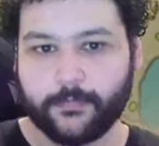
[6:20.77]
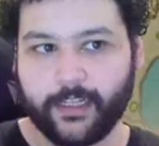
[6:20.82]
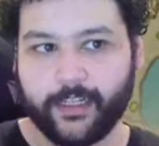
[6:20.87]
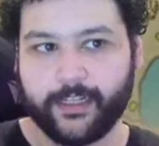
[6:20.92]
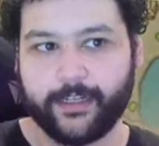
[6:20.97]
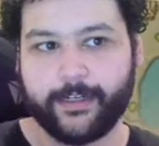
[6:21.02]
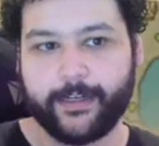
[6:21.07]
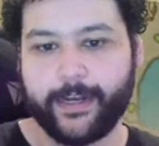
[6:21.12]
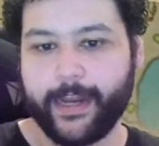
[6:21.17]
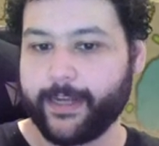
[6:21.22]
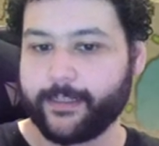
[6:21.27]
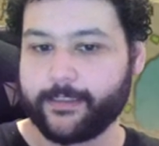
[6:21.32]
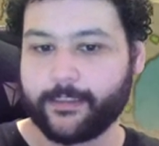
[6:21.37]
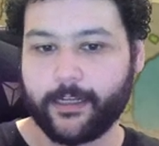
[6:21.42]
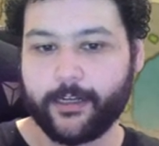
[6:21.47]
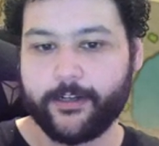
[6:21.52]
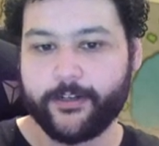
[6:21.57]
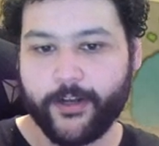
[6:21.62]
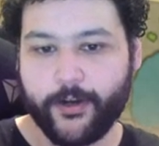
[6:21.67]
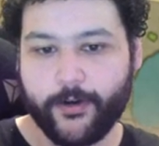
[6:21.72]
Next
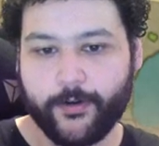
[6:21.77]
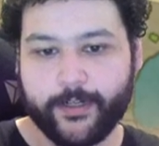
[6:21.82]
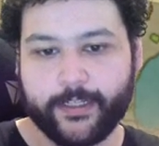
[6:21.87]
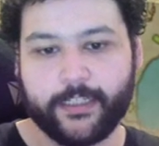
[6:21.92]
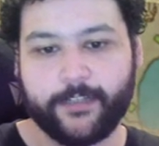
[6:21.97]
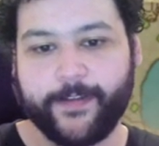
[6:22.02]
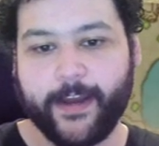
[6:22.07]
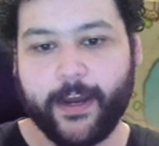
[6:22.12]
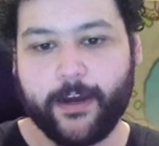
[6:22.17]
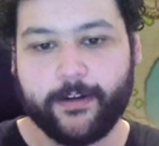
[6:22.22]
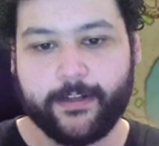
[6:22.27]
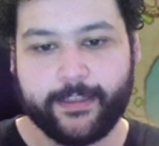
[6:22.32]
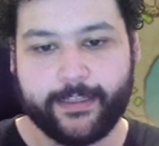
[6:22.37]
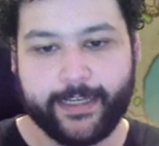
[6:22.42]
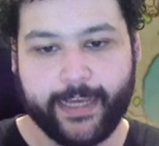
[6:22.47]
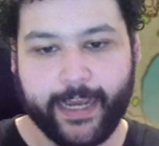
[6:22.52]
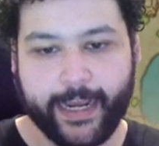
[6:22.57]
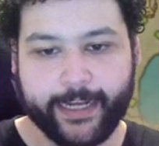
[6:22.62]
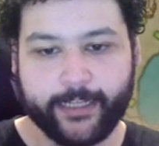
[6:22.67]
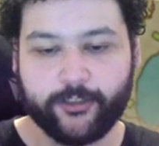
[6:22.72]
unknown is found in
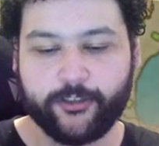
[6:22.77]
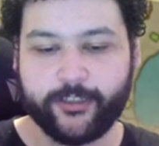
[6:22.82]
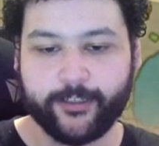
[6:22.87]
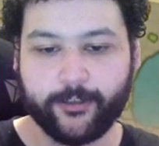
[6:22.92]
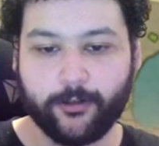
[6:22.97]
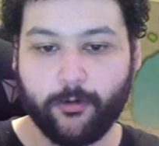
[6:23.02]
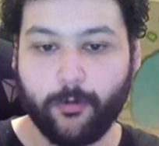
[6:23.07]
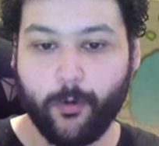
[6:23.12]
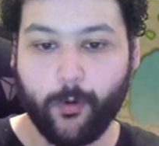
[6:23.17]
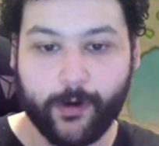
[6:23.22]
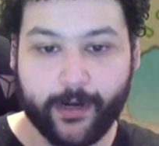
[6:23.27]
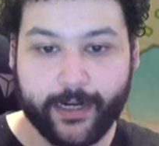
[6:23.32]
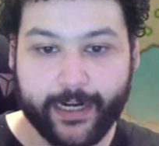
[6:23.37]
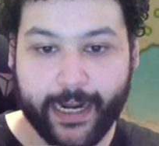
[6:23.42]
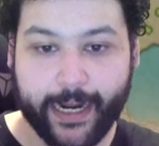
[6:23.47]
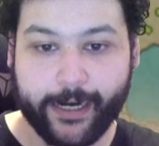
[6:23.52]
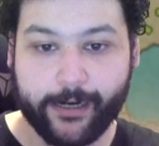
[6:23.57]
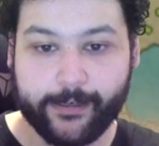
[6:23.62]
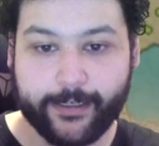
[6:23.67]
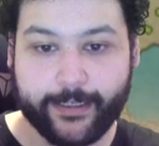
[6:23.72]
the Ancient Quarry
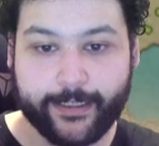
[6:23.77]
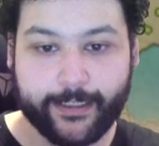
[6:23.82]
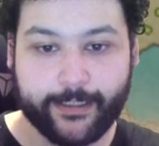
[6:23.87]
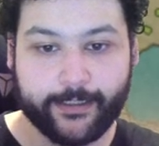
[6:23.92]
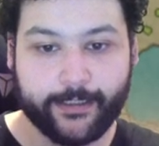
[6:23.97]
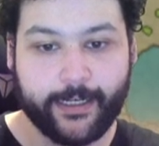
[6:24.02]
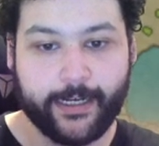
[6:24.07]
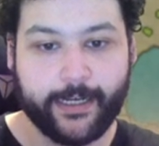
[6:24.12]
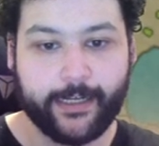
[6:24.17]
area.